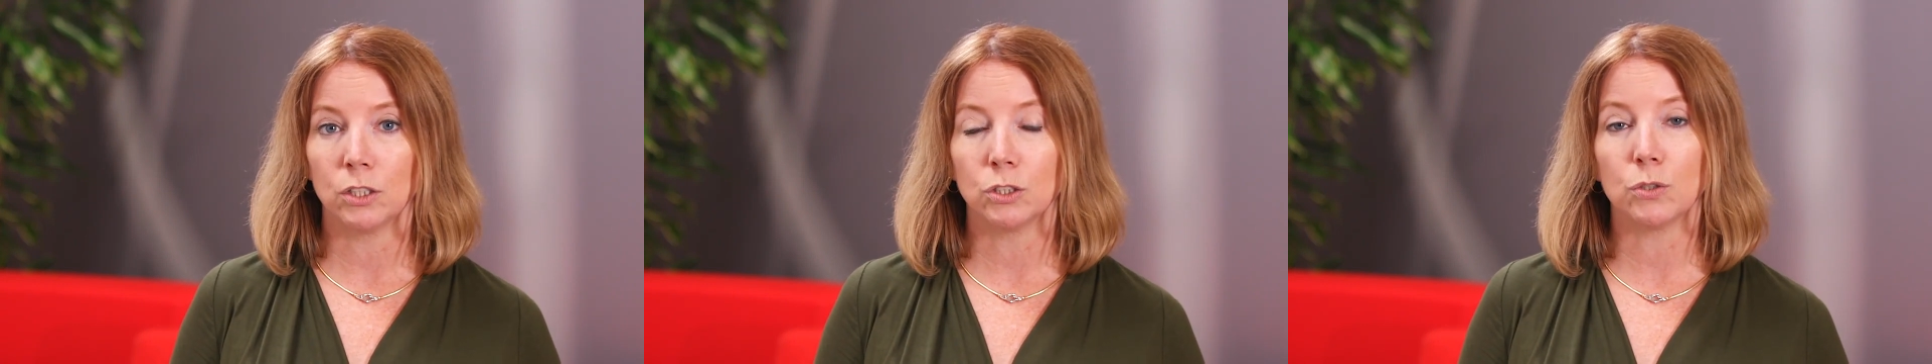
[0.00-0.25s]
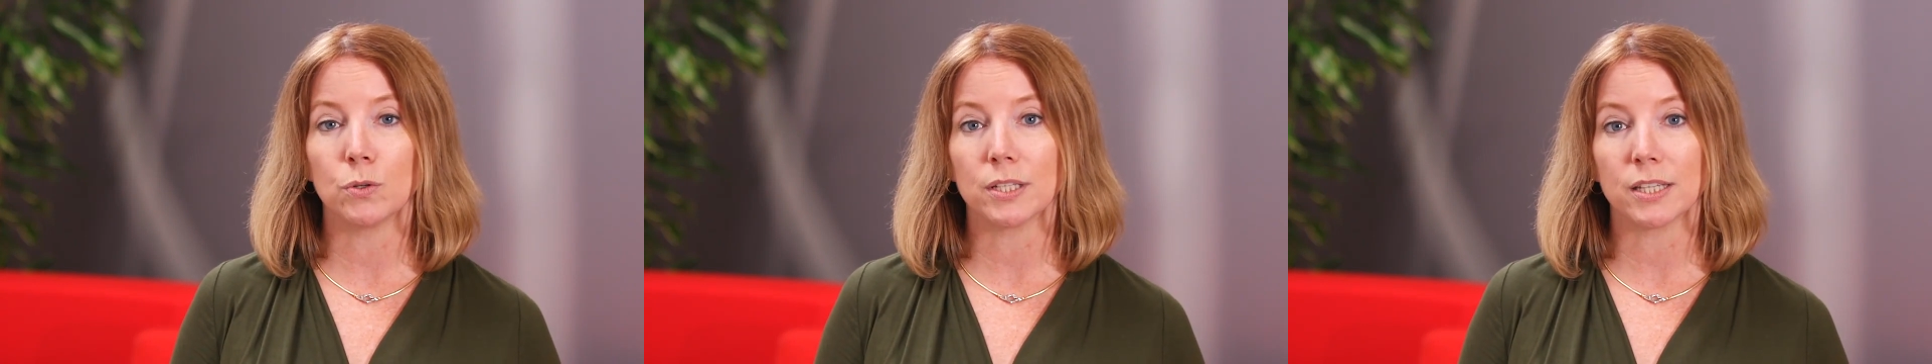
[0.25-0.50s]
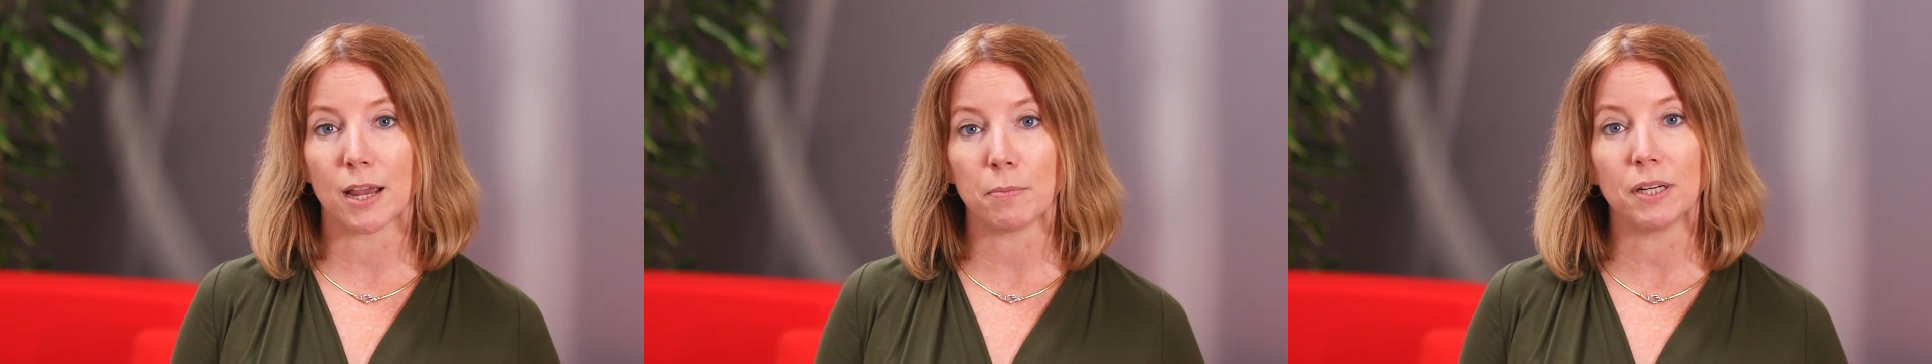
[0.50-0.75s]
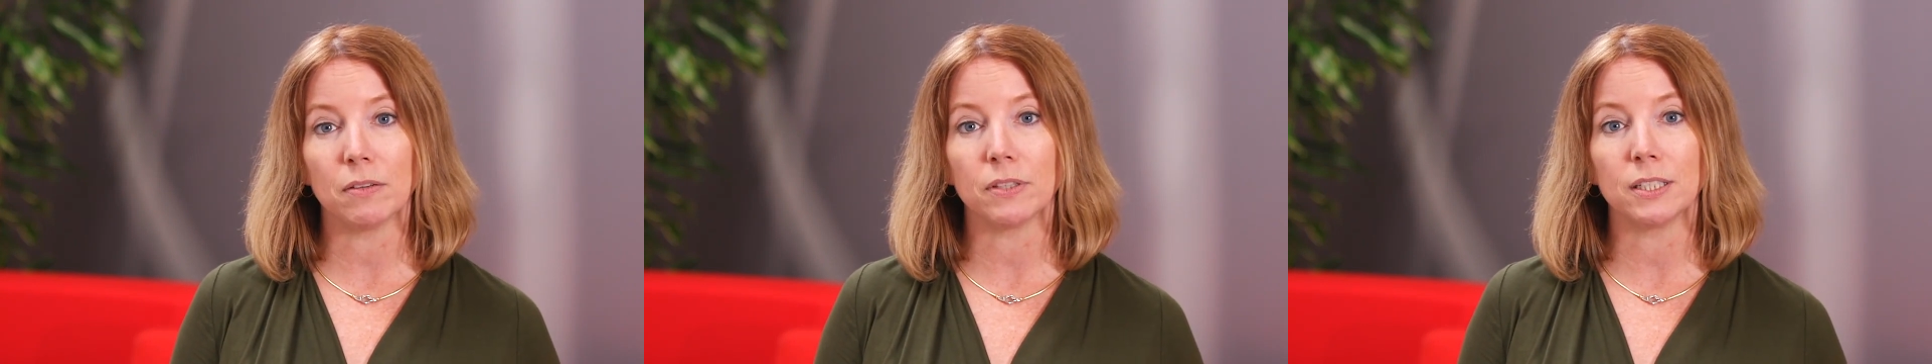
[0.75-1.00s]
to
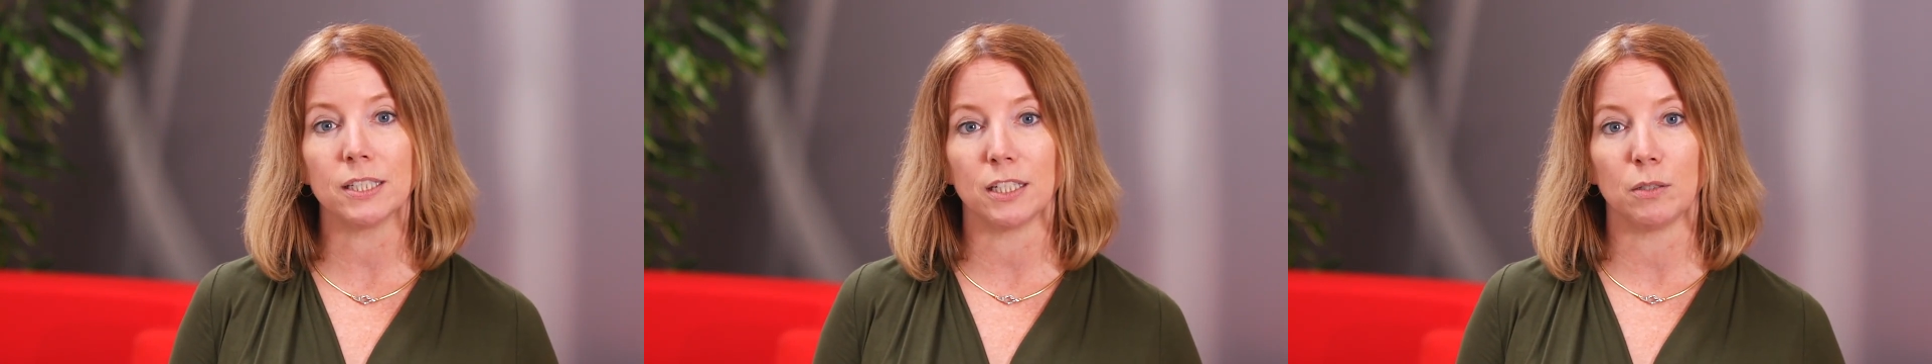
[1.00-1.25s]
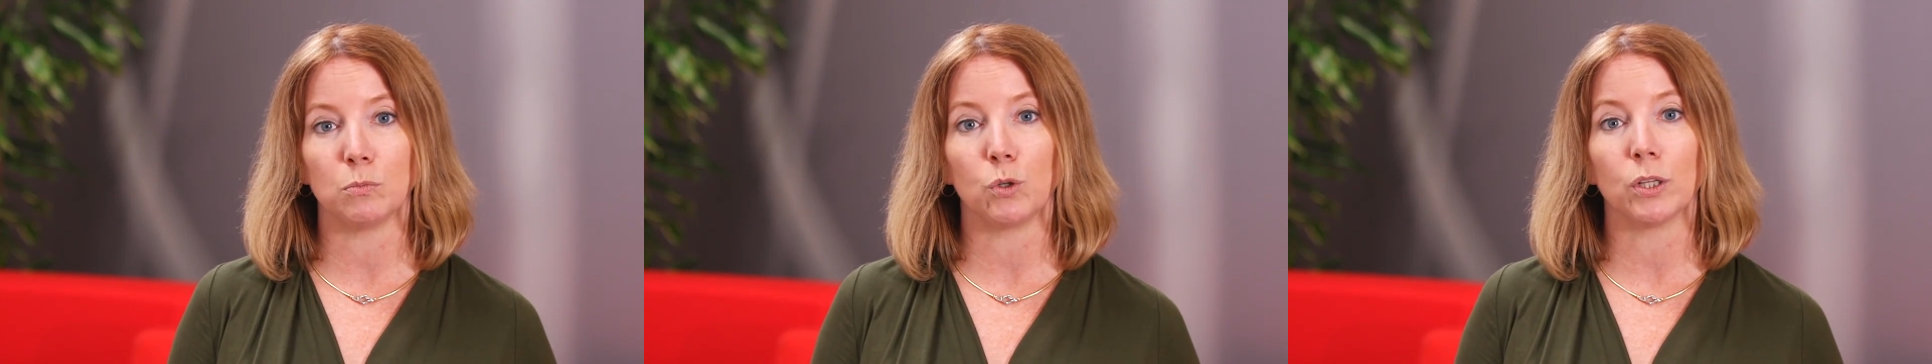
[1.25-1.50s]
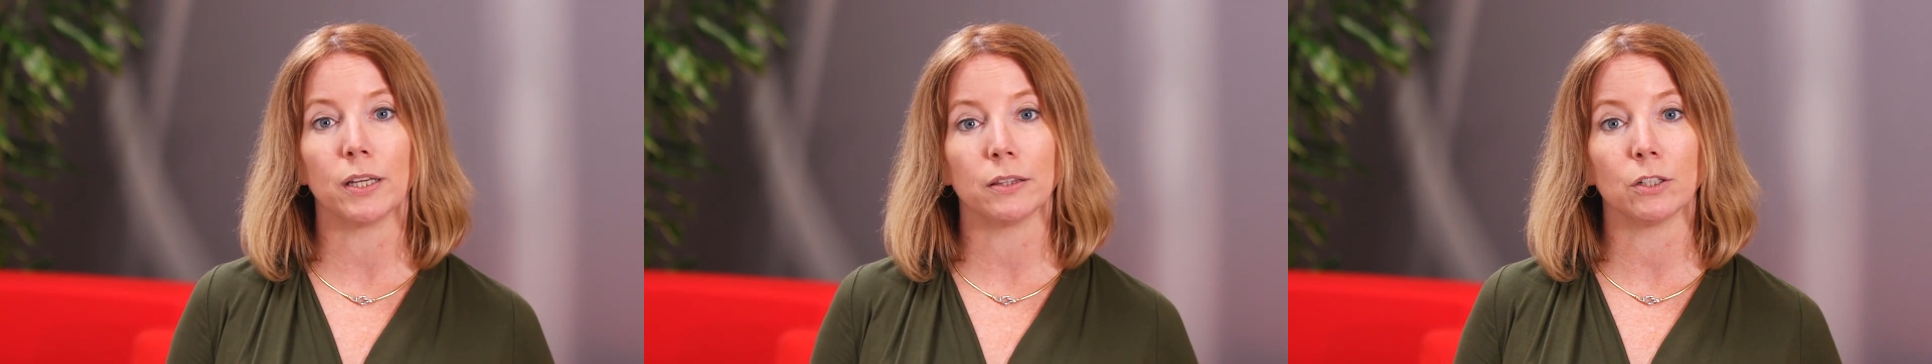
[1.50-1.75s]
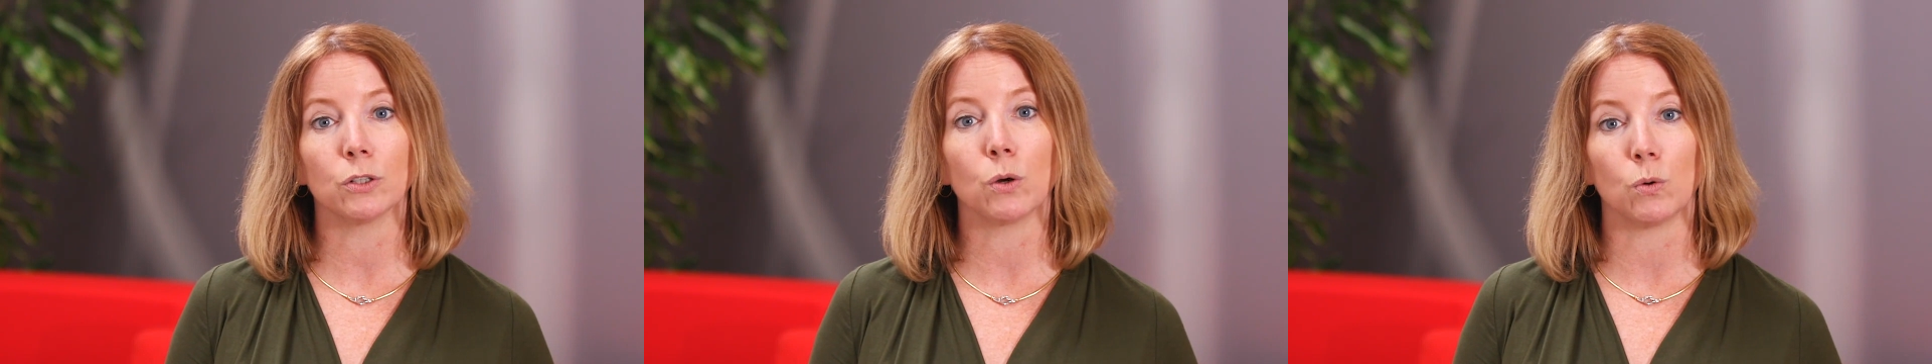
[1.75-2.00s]
examine if the team will hit
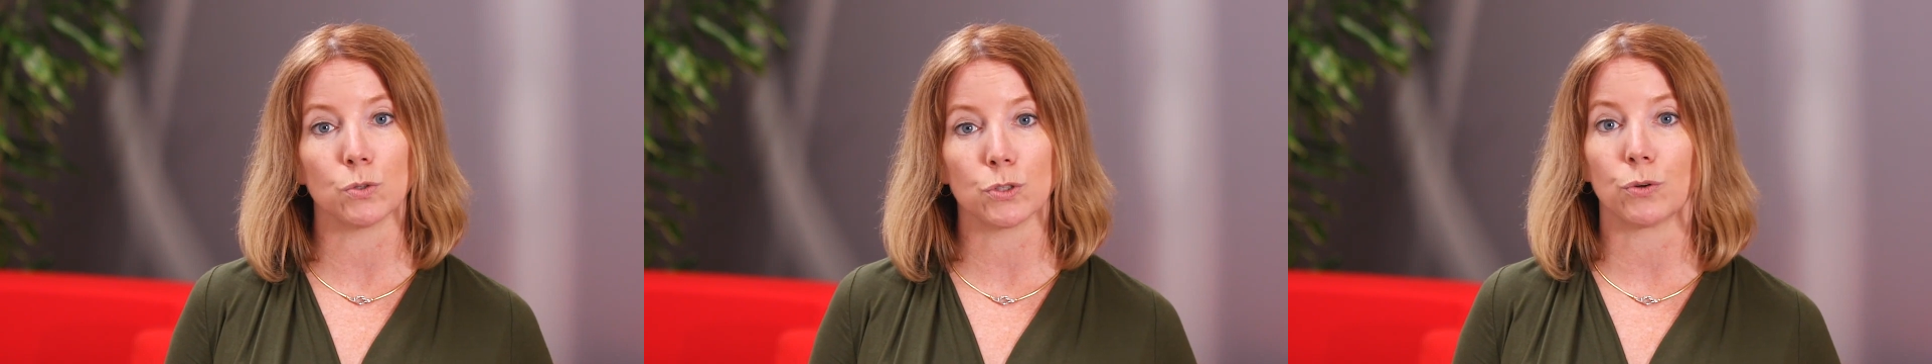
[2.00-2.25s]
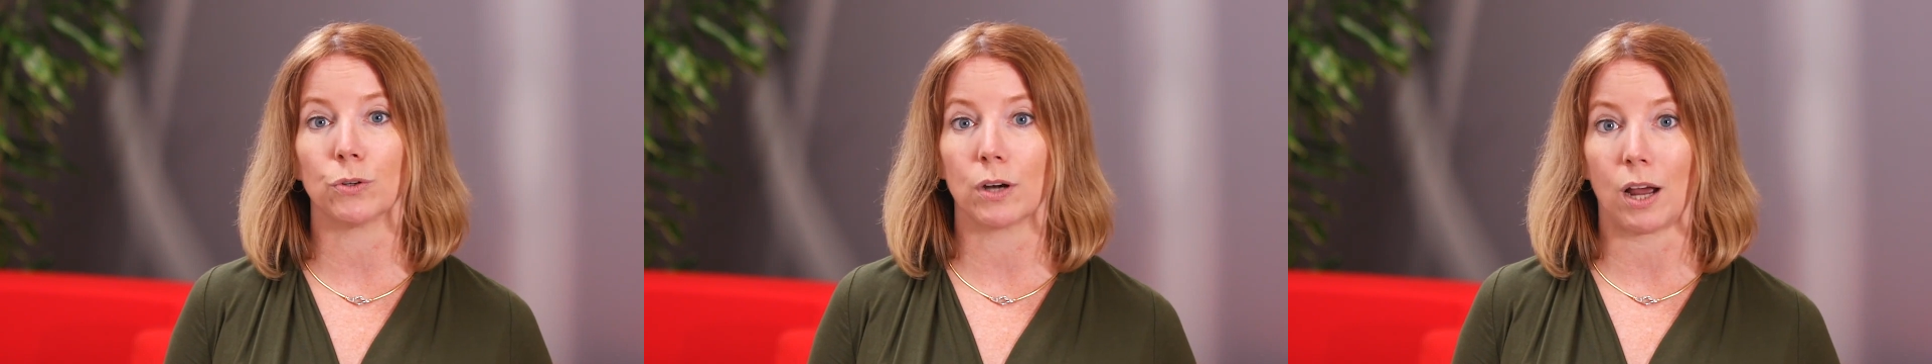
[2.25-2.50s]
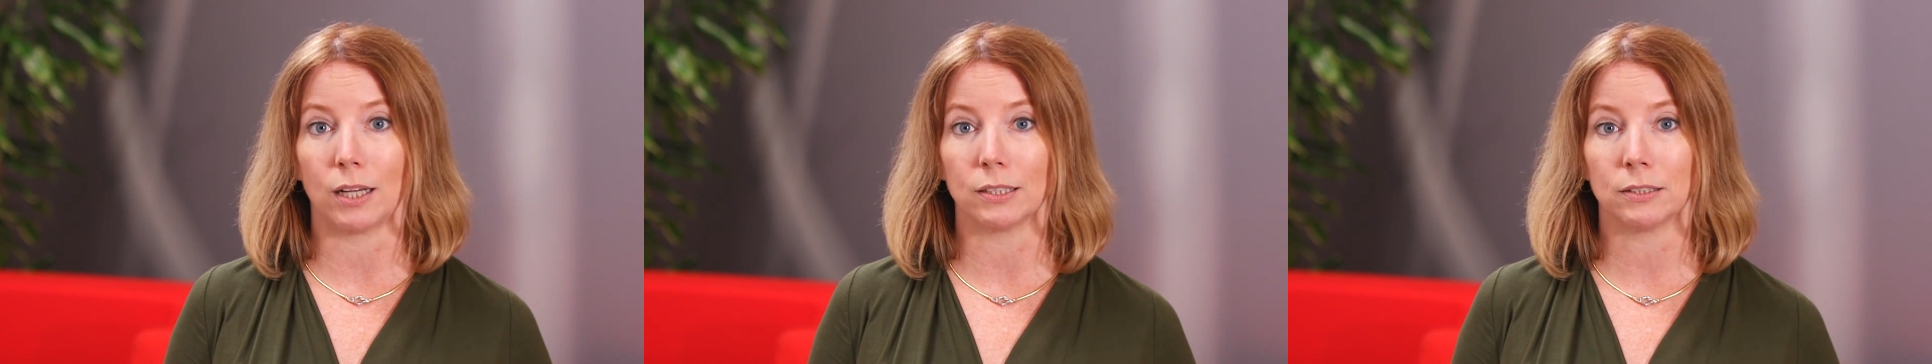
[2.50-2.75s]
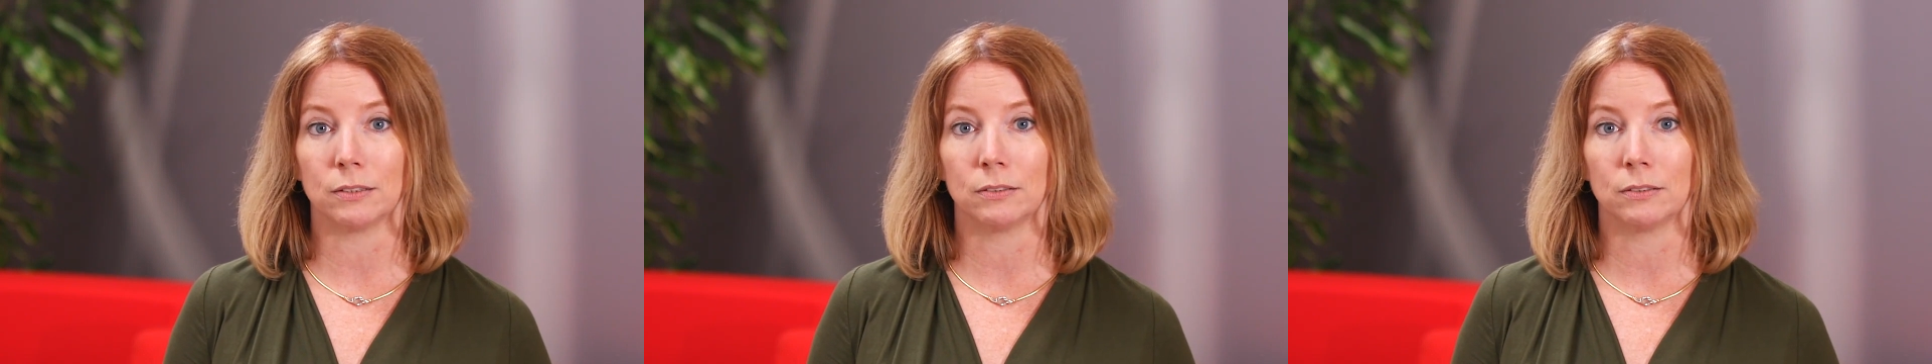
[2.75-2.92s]
their goals or not.